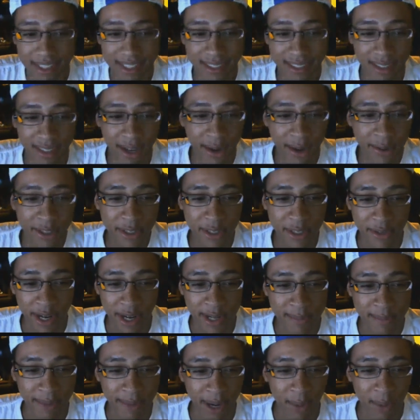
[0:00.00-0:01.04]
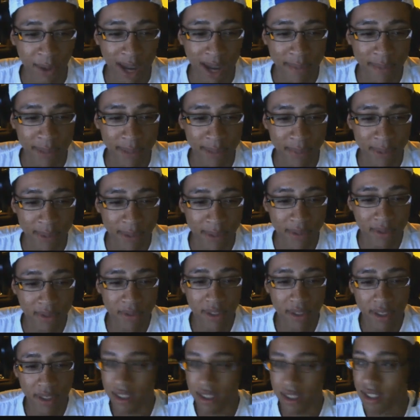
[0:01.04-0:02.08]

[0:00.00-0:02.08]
So your I was surrounded by white does people. Not.